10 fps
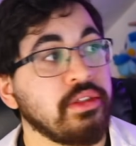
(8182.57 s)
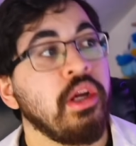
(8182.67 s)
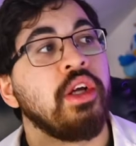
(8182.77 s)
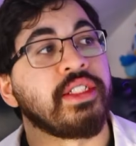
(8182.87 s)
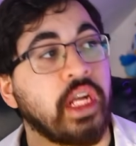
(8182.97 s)

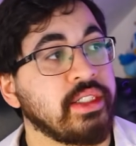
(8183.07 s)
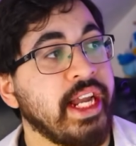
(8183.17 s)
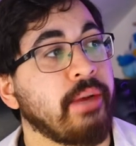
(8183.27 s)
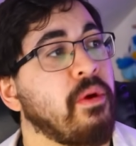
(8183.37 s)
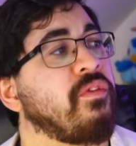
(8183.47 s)
Skuntank
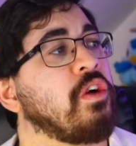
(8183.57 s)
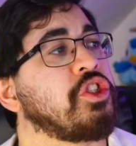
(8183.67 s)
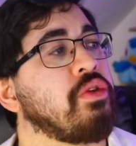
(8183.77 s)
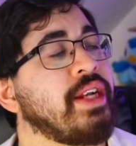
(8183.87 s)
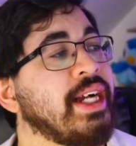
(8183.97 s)
prefers to
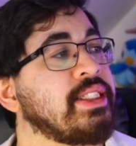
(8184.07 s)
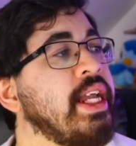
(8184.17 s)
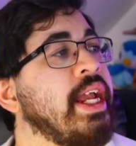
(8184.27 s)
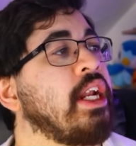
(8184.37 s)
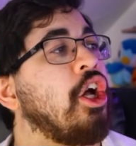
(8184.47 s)
nest
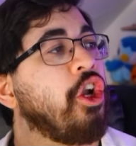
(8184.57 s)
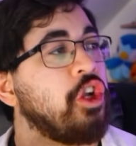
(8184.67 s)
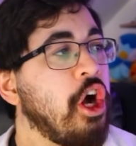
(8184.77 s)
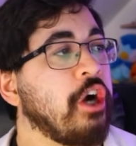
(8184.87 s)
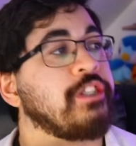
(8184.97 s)
in
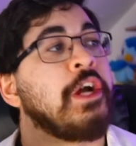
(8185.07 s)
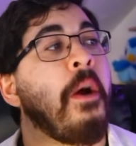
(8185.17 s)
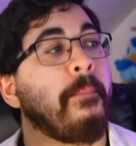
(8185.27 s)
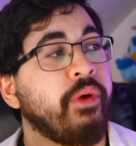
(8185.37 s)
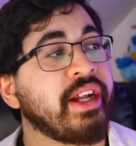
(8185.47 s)
large,
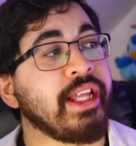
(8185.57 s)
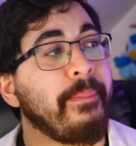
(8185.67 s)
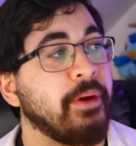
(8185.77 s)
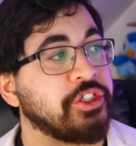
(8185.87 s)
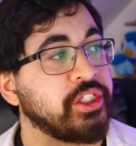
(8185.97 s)
prickly
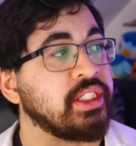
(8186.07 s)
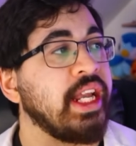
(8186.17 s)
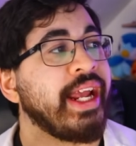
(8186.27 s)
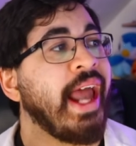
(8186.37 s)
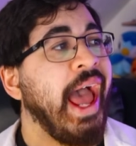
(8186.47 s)
bushes
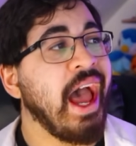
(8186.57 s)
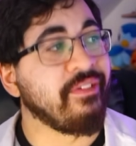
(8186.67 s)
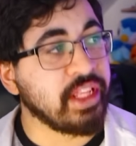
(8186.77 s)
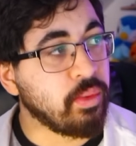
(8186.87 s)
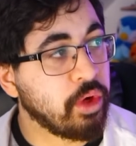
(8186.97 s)
in
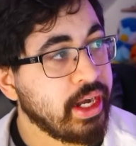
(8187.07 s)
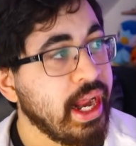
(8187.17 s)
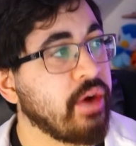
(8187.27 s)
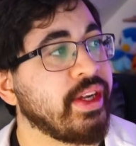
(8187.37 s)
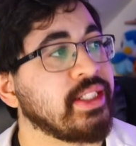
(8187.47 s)
heavily wooded
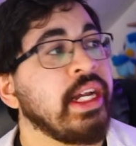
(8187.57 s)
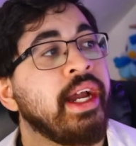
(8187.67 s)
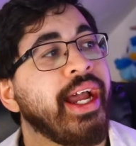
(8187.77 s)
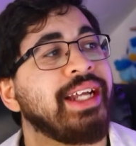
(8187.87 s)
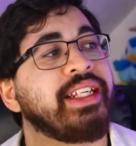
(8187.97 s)
areas
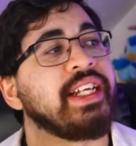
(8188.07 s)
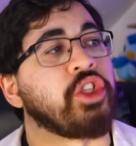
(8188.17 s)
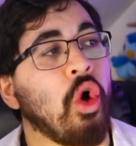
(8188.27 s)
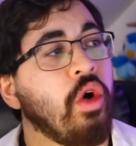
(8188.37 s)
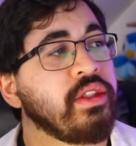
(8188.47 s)
and digs
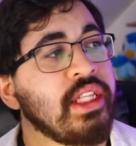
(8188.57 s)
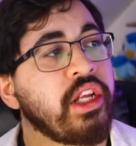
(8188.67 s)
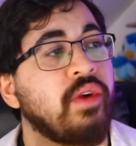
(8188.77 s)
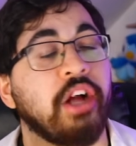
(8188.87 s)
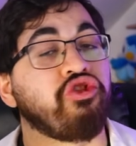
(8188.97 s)
holes in the
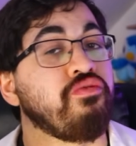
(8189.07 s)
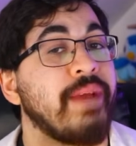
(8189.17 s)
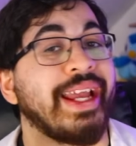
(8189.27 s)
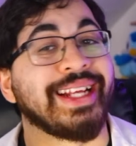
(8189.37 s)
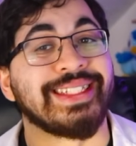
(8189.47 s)
ground to
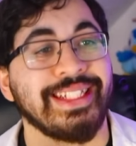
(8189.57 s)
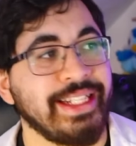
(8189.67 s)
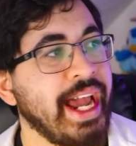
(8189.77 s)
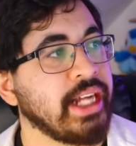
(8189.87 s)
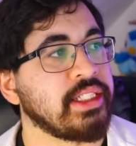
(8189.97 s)
make its
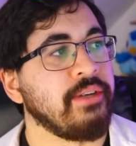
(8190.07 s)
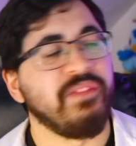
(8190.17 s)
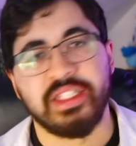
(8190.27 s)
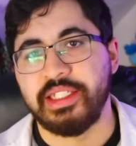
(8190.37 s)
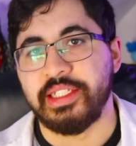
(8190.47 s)
nest.
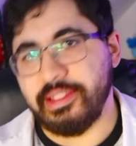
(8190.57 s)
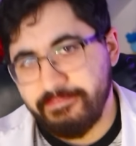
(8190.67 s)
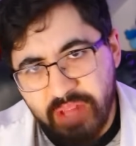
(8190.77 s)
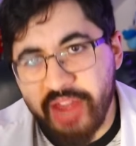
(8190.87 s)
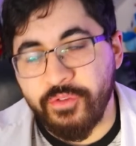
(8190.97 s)
This is
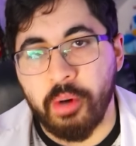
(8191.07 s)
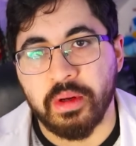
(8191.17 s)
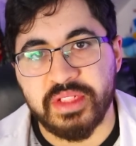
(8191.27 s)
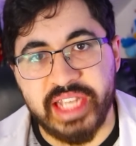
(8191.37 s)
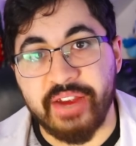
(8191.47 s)
a form of
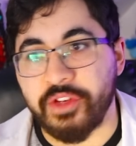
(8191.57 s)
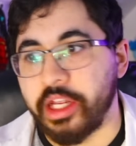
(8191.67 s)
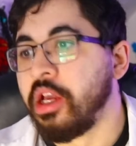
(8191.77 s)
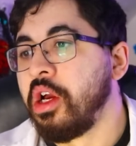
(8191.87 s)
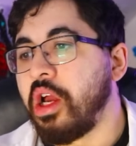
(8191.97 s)
safety.
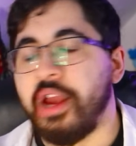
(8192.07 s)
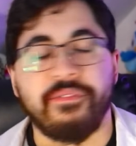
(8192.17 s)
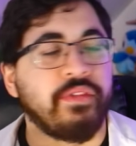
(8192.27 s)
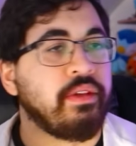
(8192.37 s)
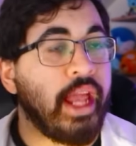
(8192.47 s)
If
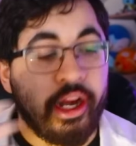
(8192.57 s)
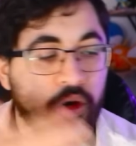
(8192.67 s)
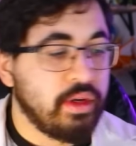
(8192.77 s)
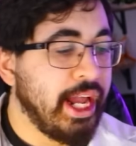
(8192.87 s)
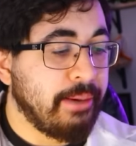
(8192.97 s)
they don't
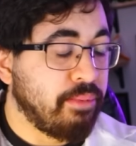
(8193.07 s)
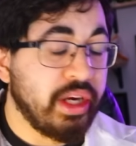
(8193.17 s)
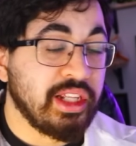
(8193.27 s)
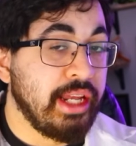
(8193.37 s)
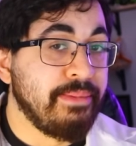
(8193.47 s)
like
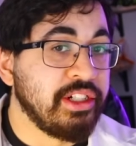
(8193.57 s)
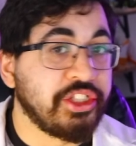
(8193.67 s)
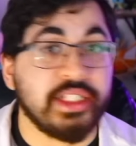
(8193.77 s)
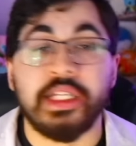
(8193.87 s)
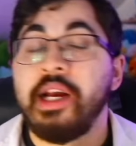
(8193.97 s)
prickly
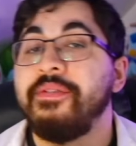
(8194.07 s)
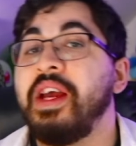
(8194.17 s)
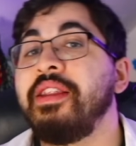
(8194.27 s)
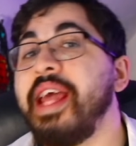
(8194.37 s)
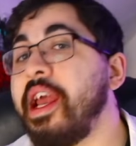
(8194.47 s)
bushes, then
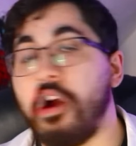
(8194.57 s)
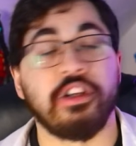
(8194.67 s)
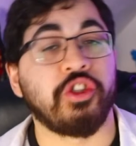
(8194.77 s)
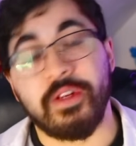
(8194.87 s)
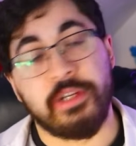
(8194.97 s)
they aren't
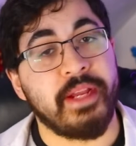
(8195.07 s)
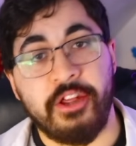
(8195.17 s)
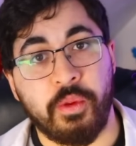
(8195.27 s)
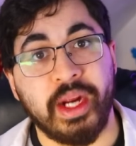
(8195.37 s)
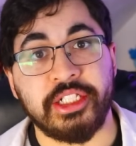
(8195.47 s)
going to be a
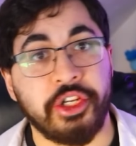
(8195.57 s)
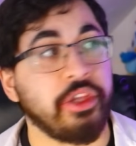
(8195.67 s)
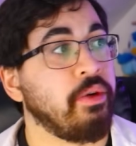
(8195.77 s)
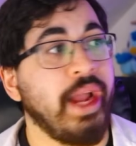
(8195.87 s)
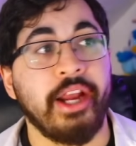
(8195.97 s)
threat to
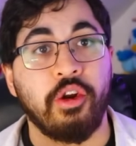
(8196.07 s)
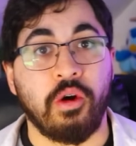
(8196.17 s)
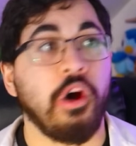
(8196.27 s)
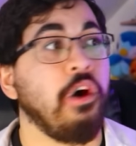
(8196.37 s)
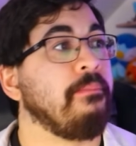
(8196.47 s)
you and your home.